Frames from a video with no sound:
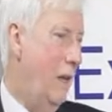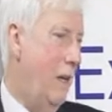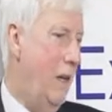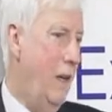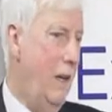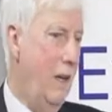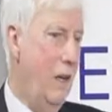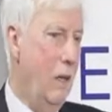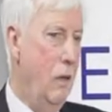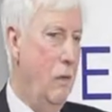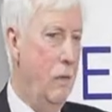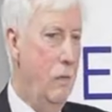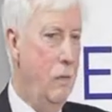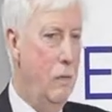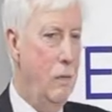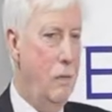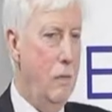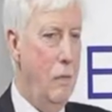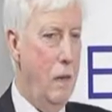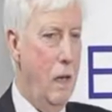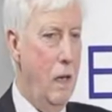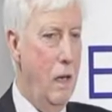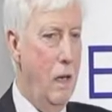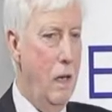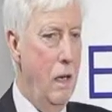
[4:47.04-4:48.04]
king of
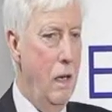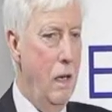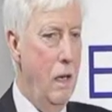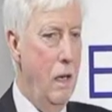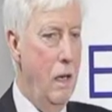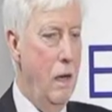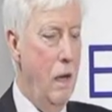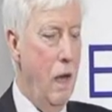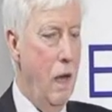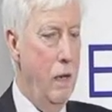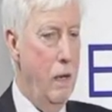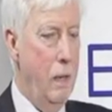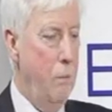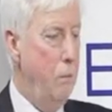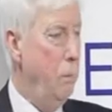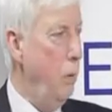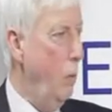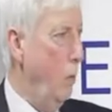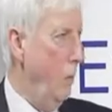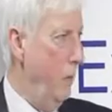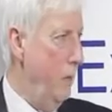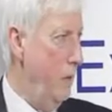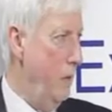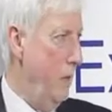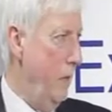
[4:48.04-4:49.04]

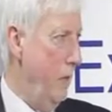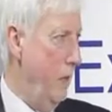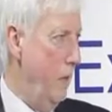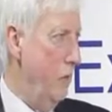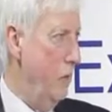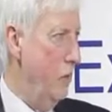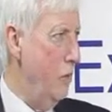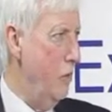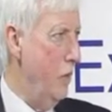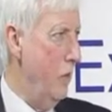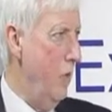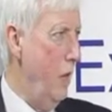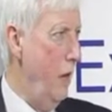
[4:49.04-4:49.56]
unemployed tenants.